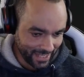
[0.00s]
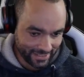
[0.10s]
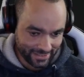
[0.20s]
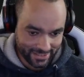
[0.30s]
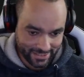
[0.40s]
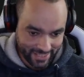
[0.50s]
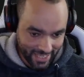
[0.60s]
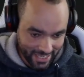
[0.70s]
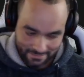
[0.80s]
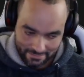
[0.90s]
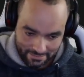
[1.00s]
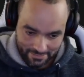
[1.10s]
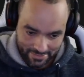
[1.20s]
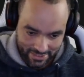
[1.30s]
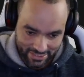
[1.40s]
the same
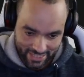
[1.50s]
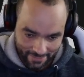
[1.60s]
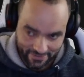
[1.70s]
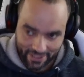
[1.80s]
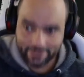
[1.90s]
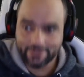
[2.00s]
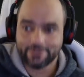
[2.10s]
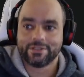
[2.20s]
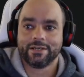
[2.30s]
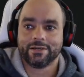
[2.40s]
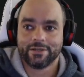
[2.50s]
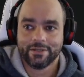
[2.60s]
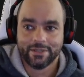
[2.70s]
values here